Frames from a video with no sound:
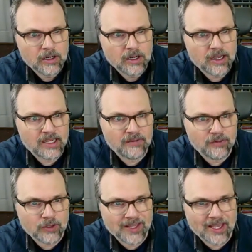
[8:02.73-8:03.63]
And if you
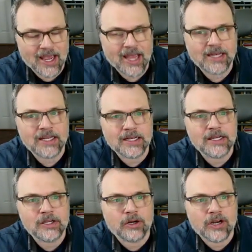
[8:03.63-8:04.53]
take any
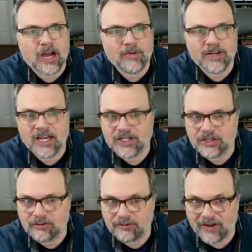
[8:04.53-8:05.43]
linear combination
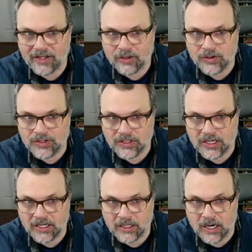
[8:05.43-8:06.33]
of vectors
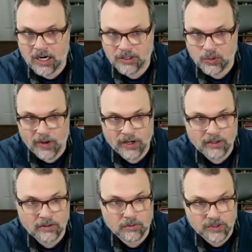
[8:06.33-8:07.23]
in R
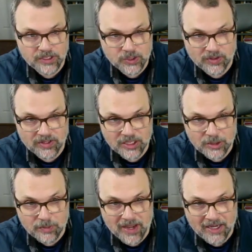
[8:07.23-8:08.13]
squared, which is what this
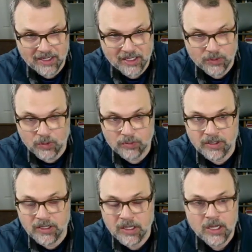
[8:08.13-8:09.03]
span here would
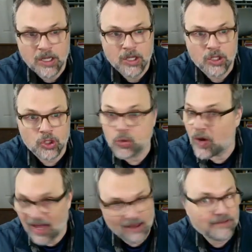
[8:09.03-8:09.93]
be, you
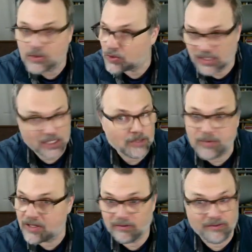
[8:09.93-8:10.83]
have to still be
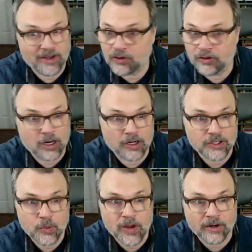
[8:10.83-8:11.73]
a vector in R
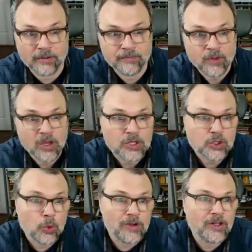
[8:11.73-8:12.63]
squared. So
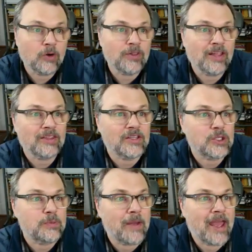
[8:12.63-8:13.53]
we know that the
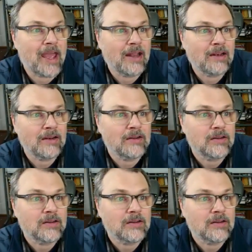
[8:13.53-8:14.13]
span